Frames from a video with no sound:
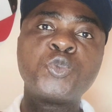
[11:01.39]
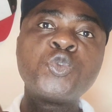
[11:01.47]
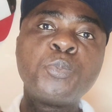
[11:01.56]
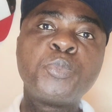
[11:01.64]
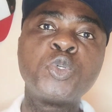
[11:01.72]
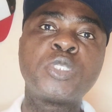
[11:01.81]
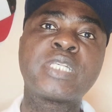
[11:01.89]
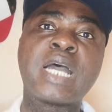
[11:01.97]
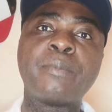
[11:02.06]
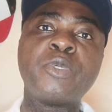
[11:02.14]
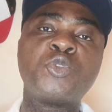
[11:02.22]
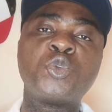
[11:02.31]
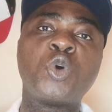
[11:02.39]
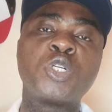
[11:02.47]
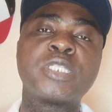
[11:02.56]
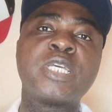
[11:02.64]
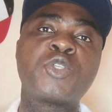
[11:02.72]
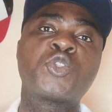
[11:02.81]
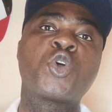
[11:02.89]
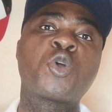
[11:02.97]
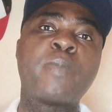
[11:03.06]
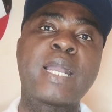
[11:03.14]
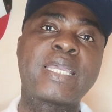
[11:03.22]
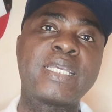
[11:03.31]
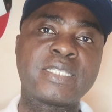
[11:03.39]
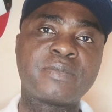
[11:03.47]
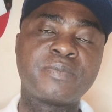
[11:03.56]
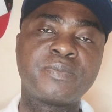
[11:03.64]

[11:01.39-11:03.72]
to put some into the stock market.